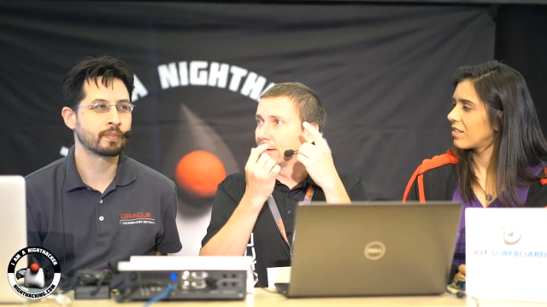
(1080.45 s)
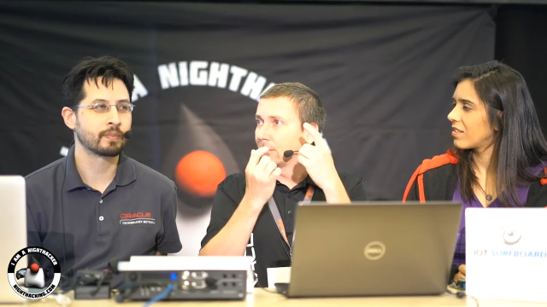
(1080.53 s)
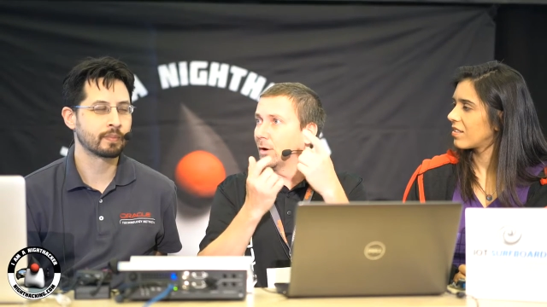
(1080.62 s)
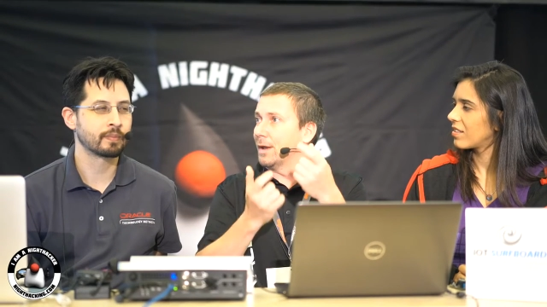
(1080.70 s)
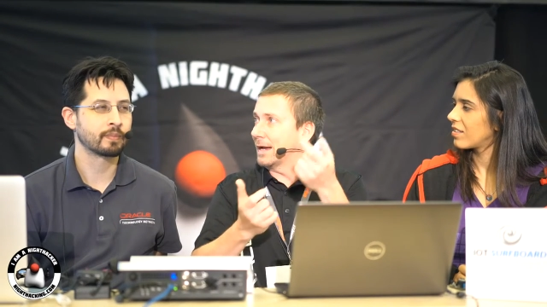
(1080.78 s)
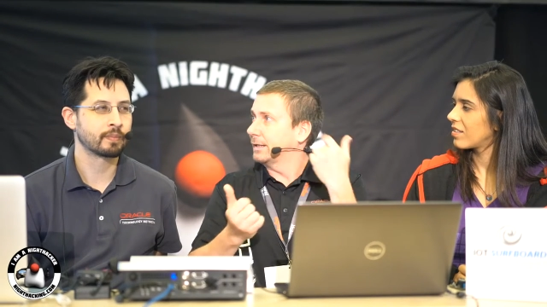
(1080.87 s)

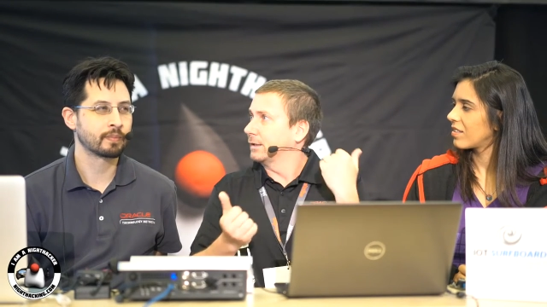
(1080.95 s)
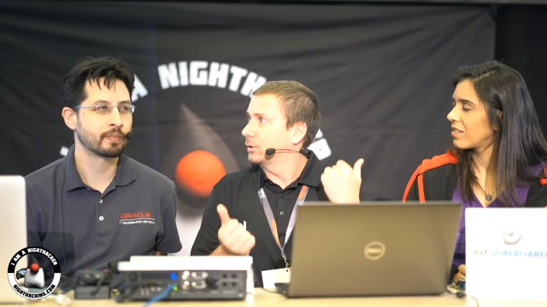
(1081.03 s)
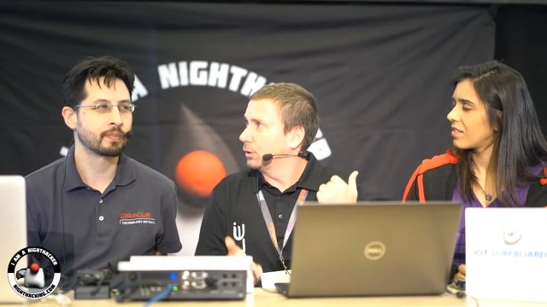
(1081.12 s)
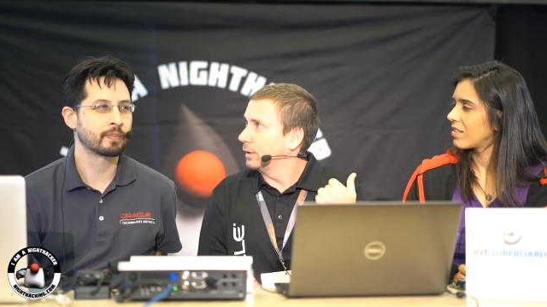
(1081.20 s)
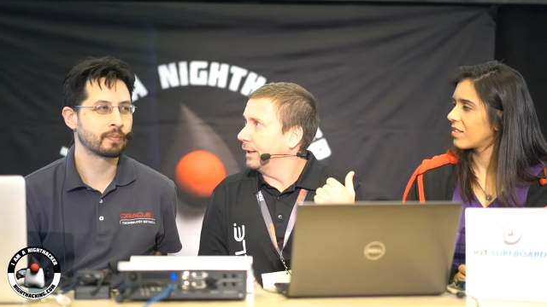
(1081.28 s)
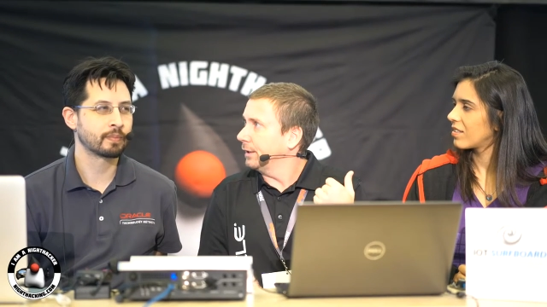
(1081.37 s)
Speaker 1: connected
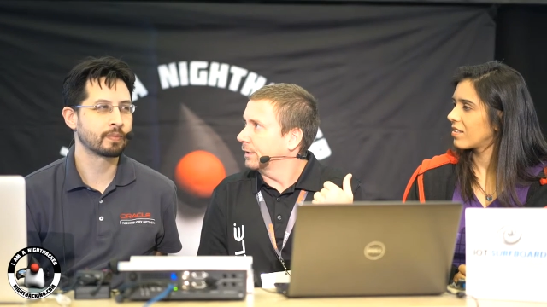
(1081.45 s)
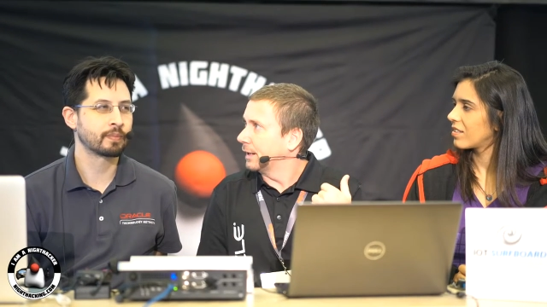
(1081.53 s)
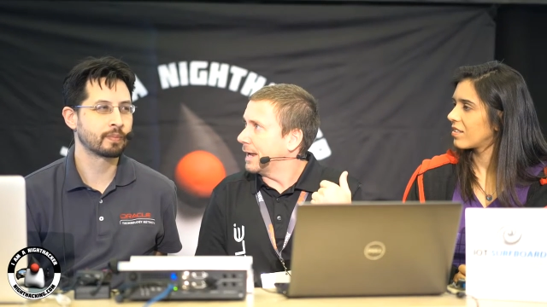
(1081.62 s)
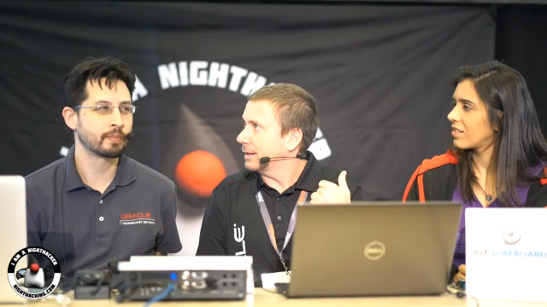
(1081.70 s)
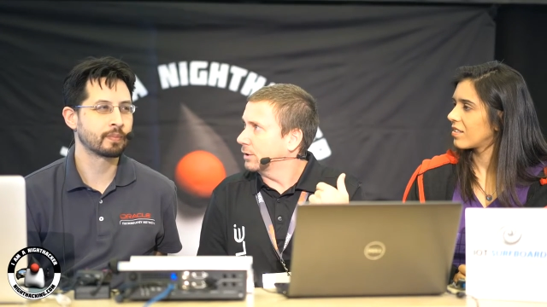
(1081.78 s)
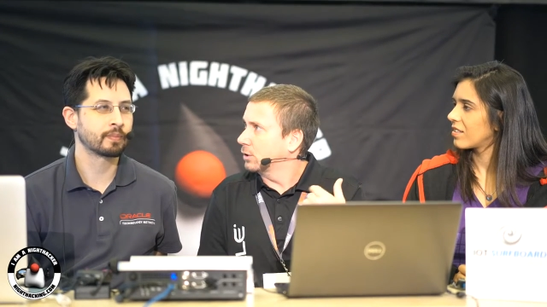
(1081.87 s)
to the
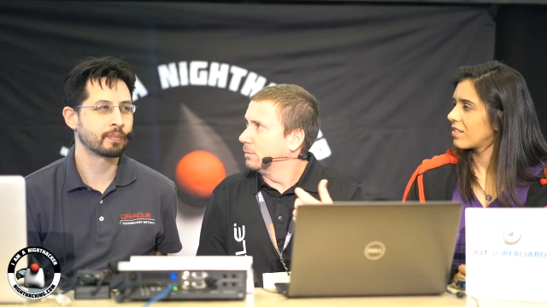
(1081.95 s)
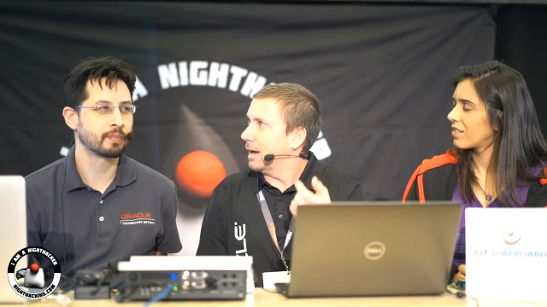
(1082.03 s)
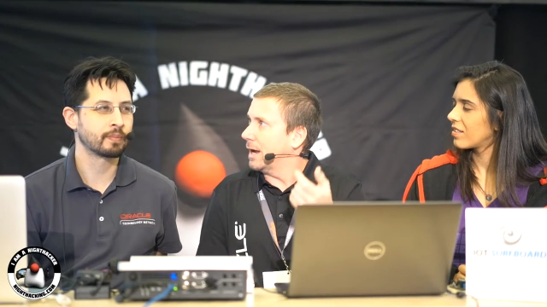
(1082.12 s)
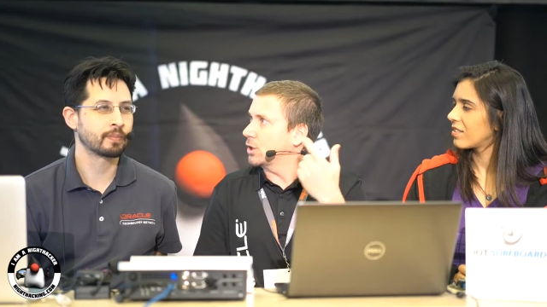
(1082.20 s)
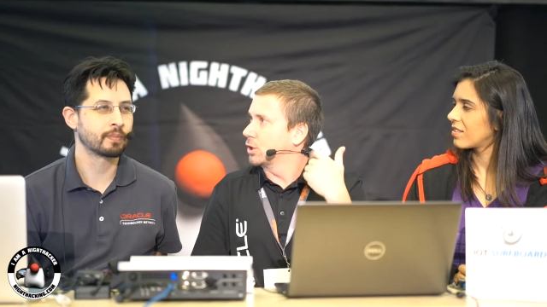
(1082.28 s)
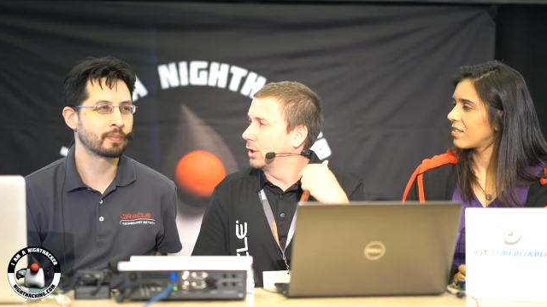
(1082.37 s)
internet to
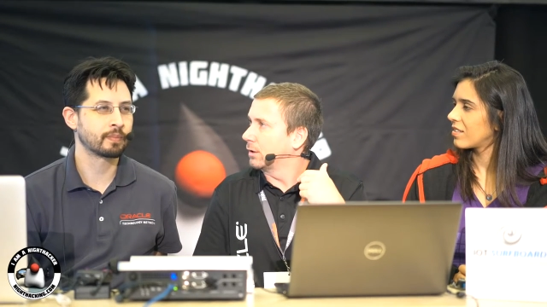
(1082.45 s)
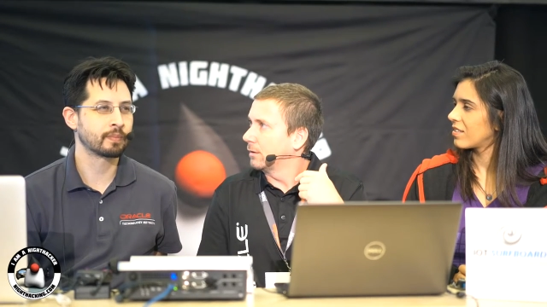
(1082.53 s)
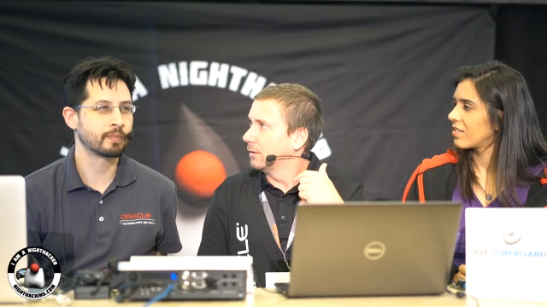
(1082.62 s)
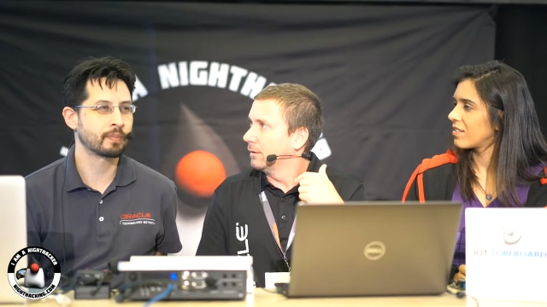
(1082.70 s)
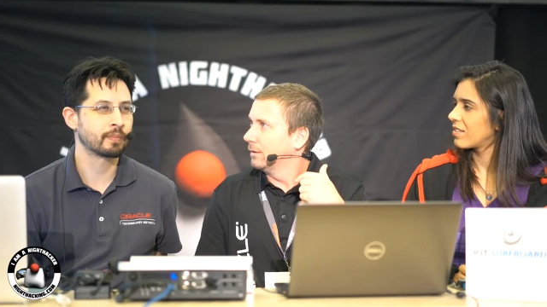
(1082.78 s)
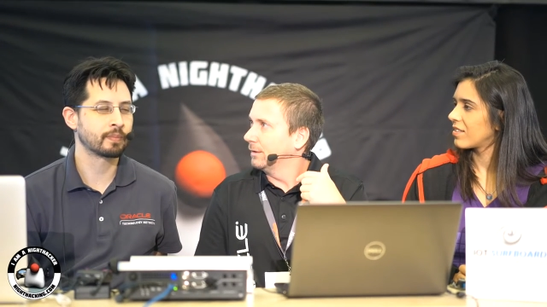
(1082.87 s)
measure
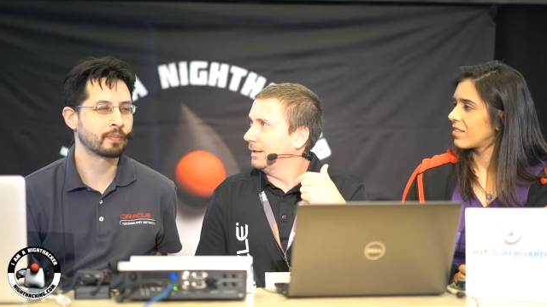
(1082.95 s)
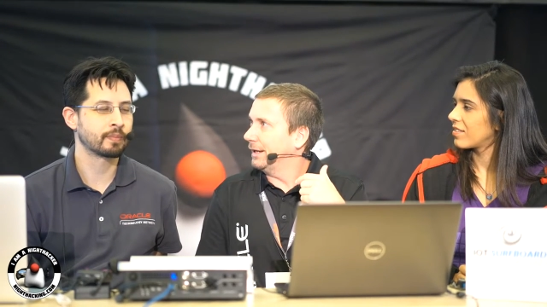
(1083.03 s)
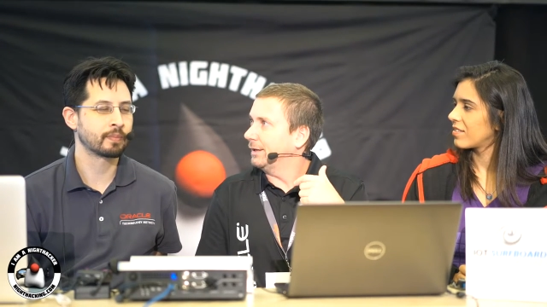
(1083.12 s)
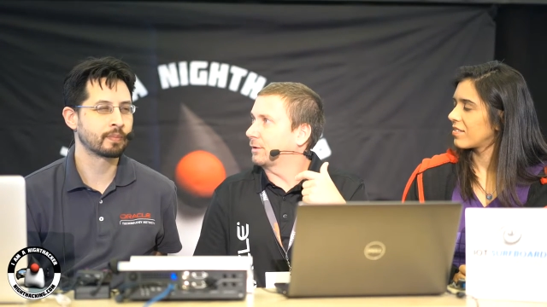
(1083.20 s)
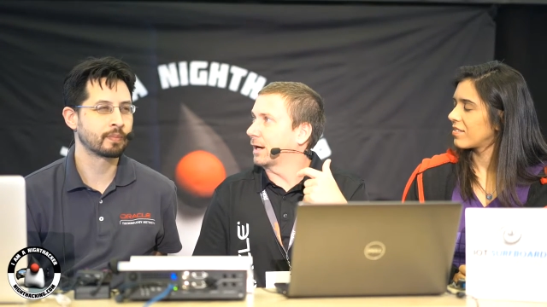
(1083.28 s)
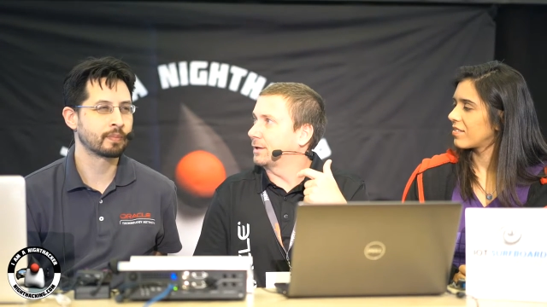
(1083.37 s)

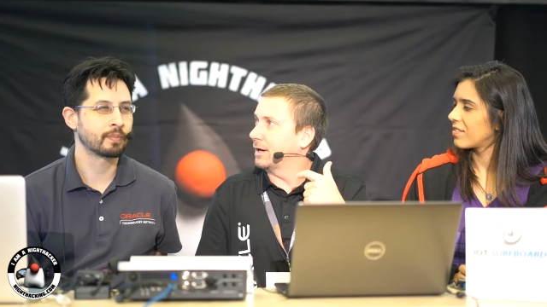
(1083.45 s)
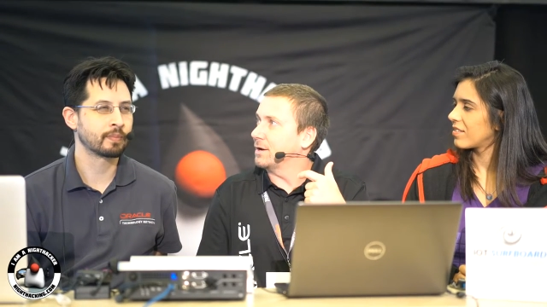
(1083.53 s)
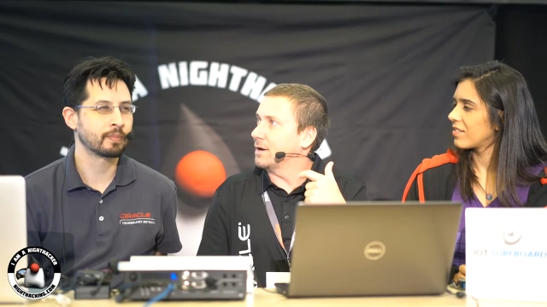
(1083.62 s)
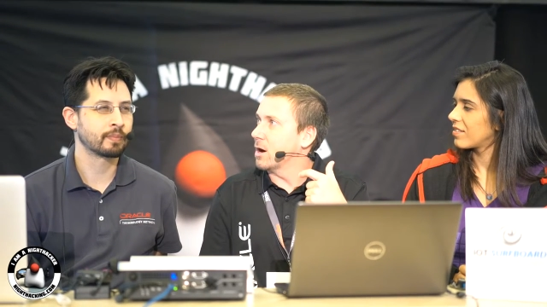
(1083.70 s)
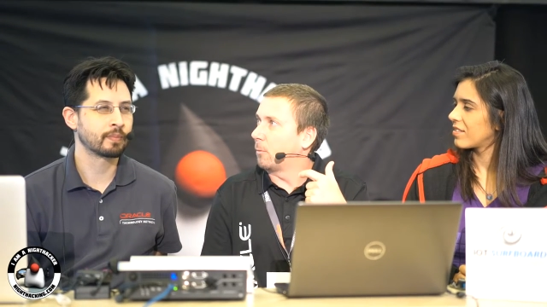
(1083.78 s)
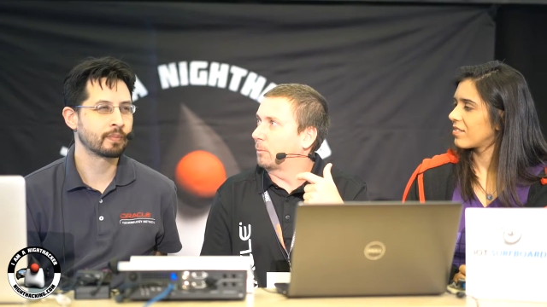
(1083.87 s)

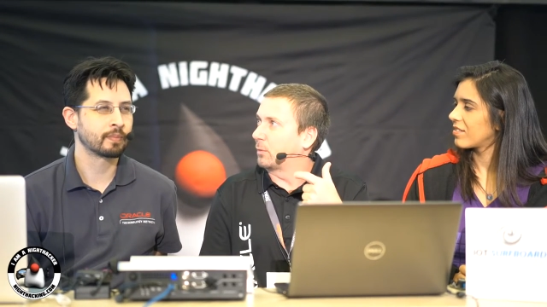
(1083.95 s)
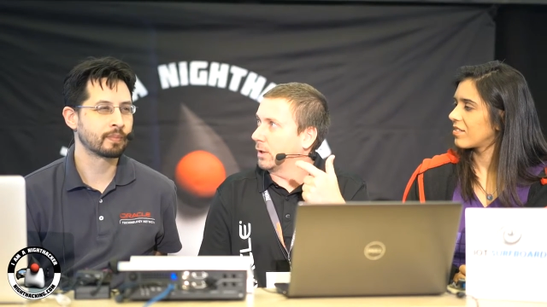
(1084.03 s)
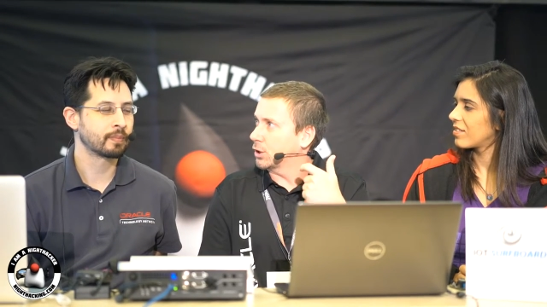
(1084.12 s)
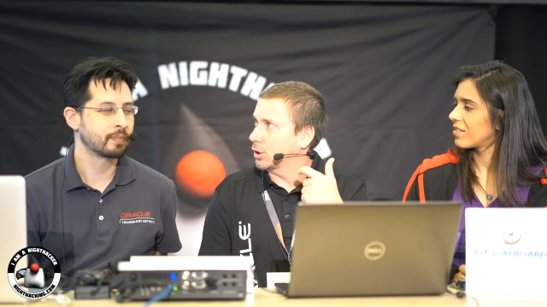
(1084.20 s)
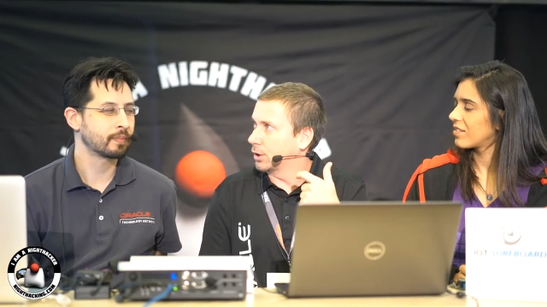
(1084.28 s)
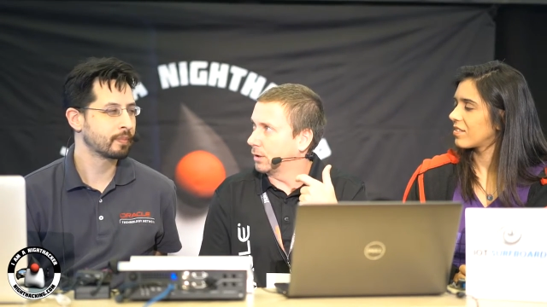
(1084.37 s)
intracranial pressure.